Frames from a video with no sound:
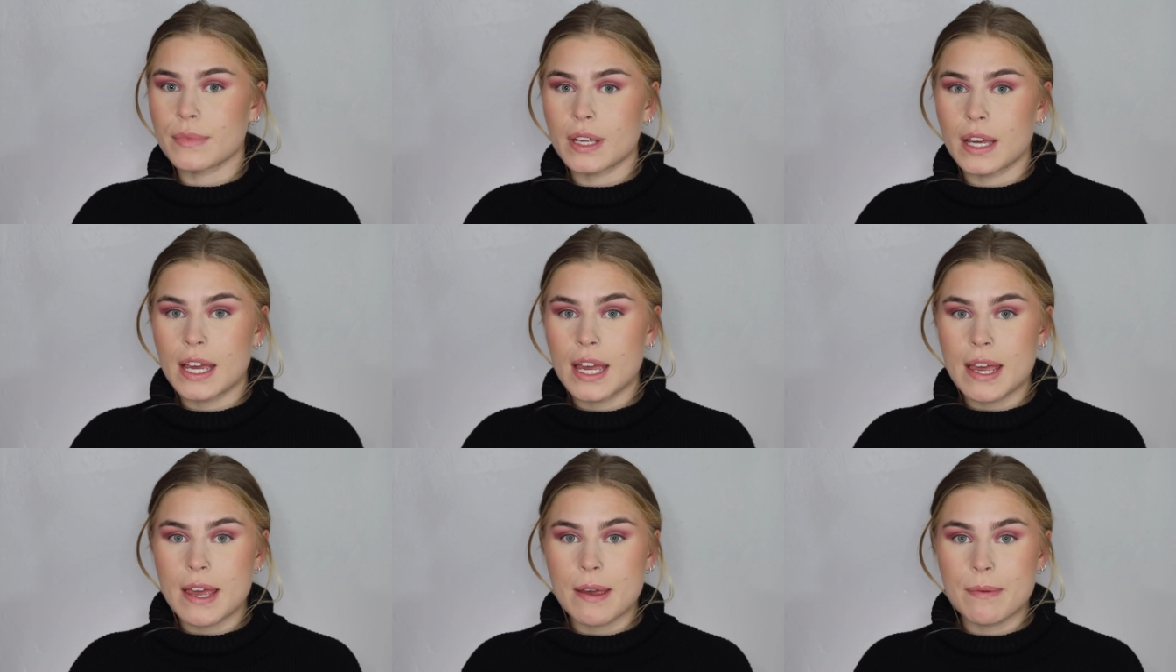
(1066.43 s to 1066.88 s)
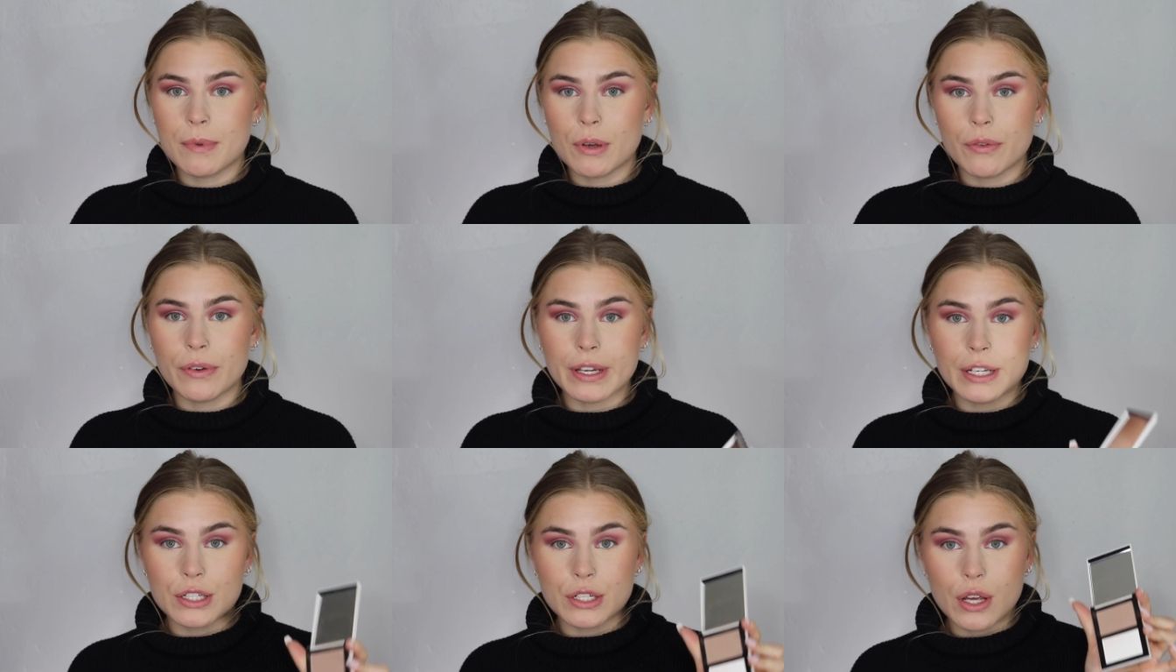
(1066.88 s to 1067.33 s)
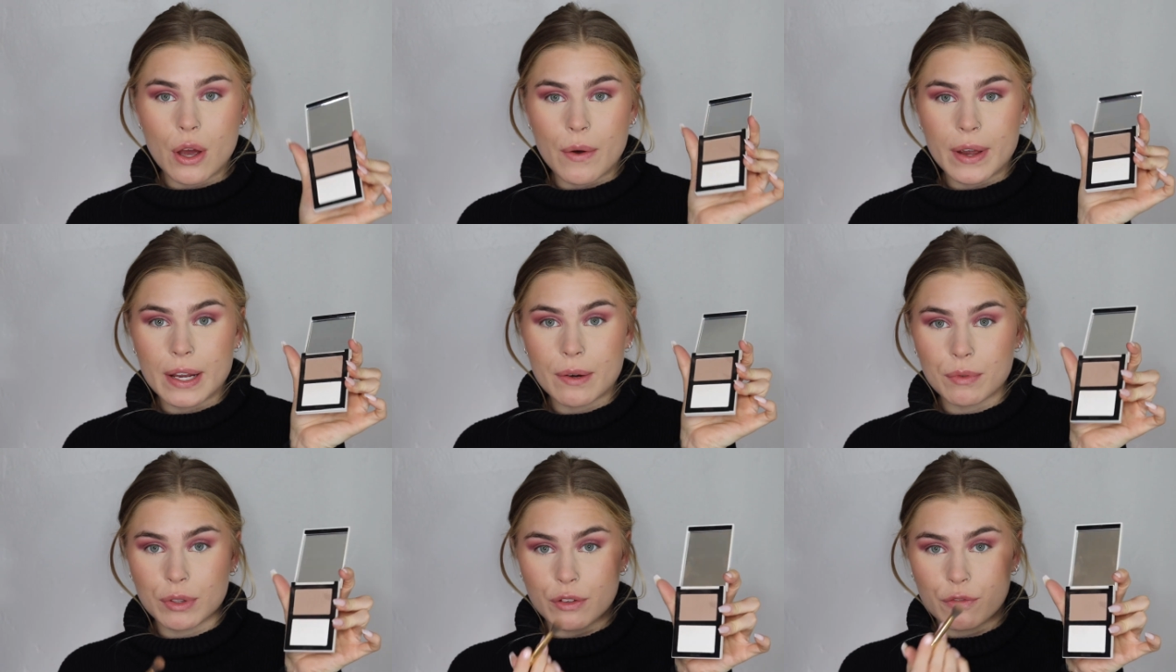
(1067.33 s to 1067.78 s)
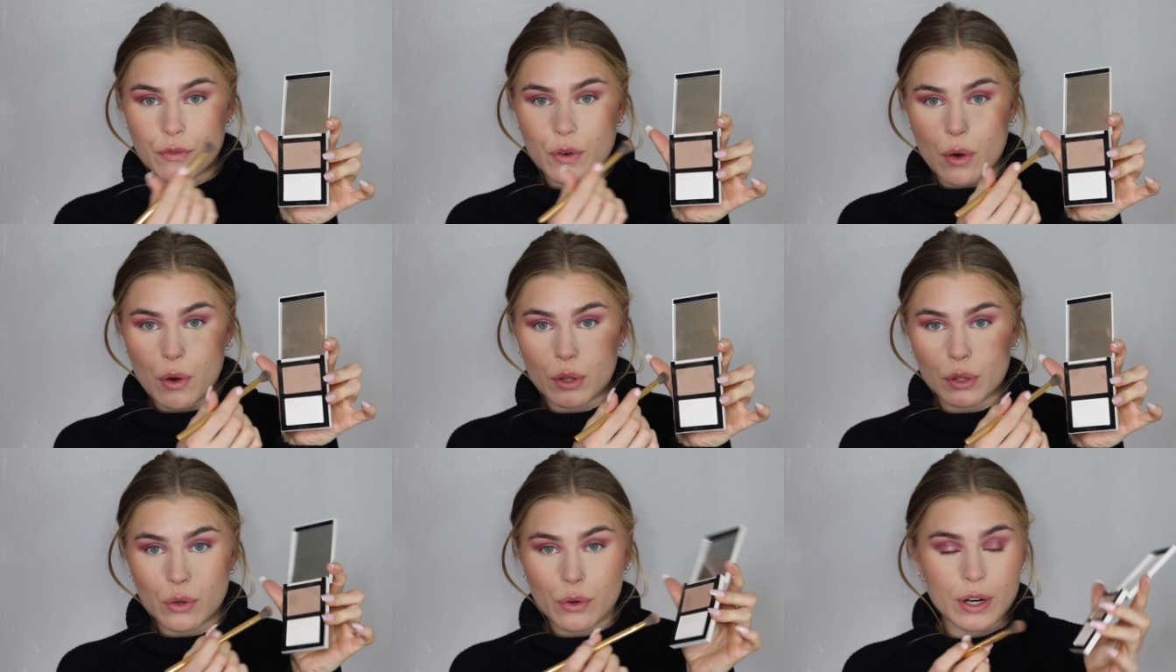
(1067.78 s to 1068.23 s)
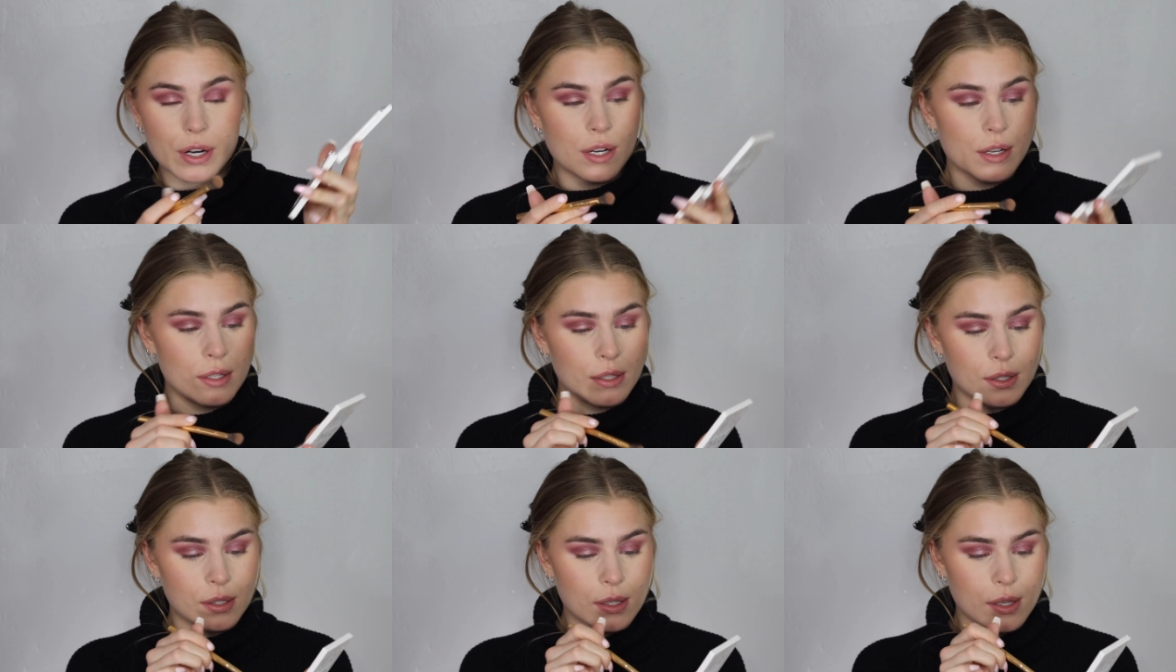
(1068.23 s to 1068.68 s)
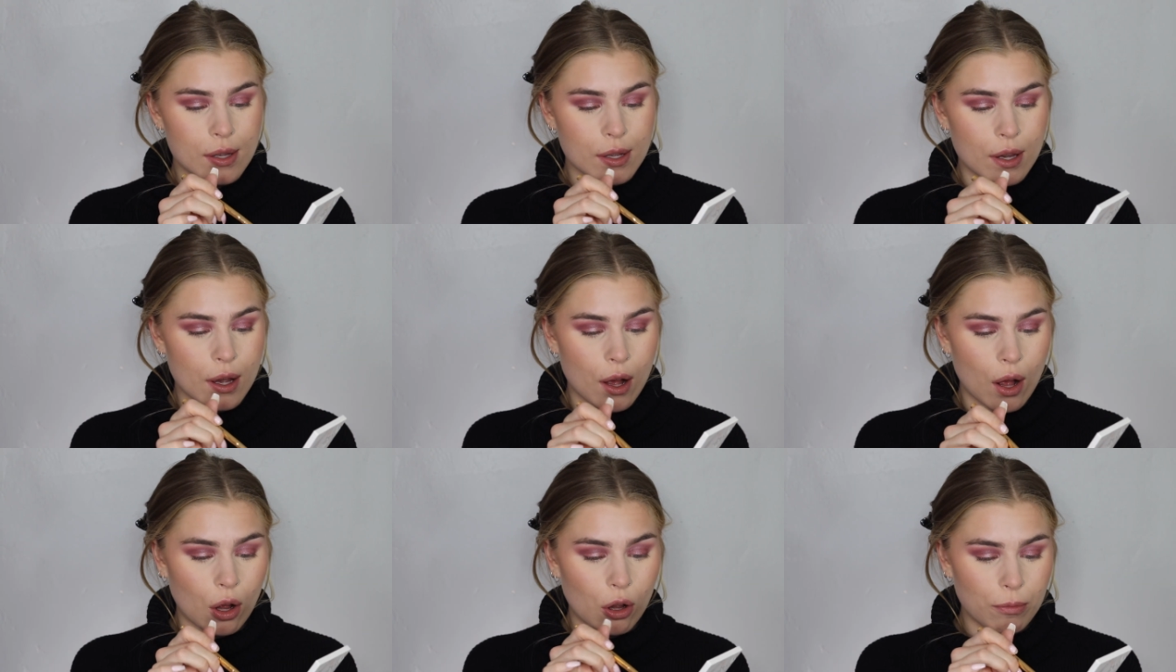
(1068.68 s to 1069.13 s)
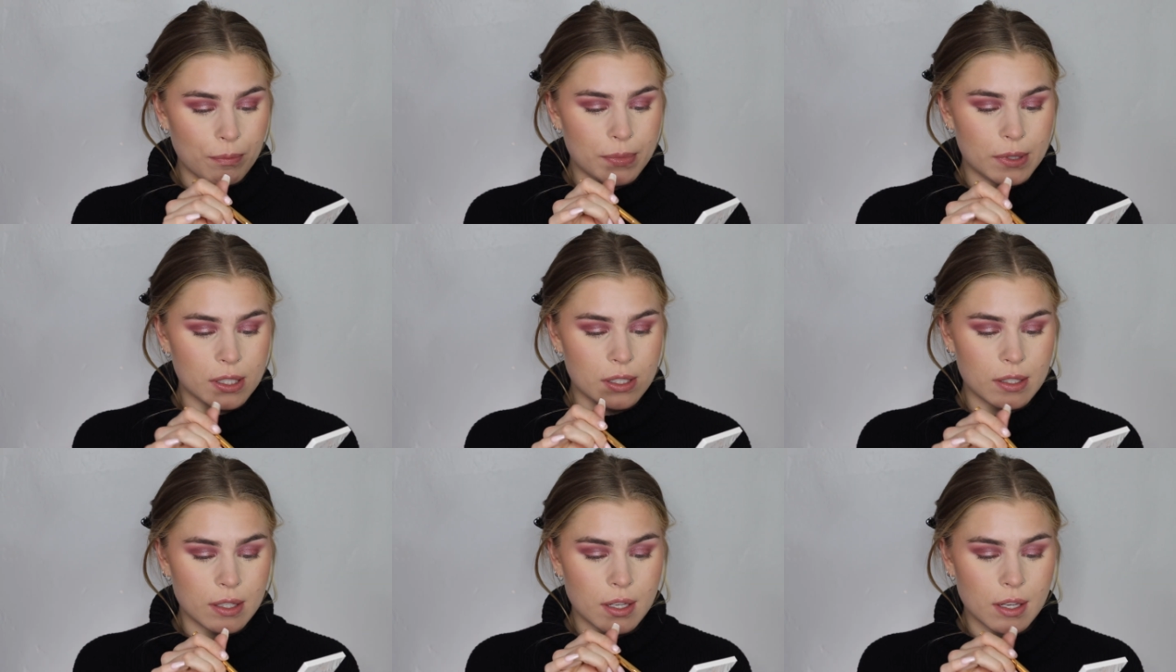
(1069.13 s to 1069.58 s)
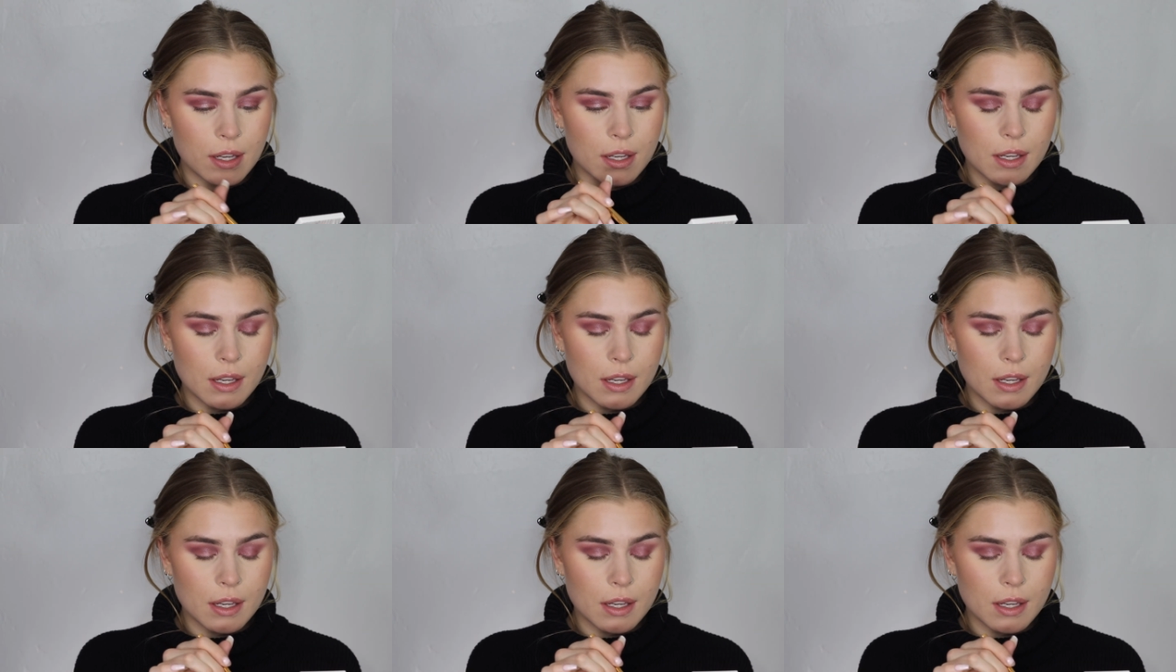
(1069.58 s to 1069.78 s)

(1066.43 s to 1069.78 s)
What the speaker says: I am going to go in with the Folklore Sculpt,